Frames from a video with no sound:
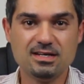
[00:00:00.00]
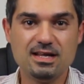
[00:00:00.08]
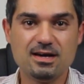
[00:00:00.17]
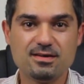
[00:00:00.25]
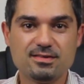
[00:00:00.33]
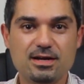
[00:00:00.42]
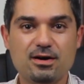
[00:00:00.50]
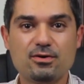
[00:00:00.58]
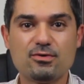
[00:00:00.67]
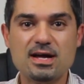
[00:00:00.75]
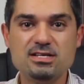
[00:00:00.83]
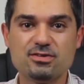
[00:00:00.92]
Now, there are
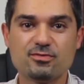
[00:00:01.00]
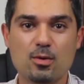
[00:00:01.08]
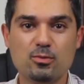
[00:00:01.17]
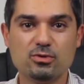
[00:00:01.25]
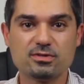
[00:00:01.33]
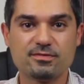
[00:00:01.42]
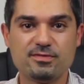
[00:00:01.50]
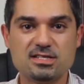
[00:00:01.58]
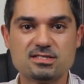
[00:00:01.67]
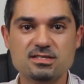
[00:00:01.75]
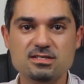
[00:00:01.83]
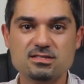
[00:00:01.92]
a range of Commonwealth
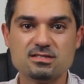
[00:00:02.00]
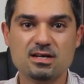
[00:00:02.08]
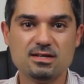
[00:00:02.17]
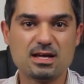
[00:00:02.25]
offences.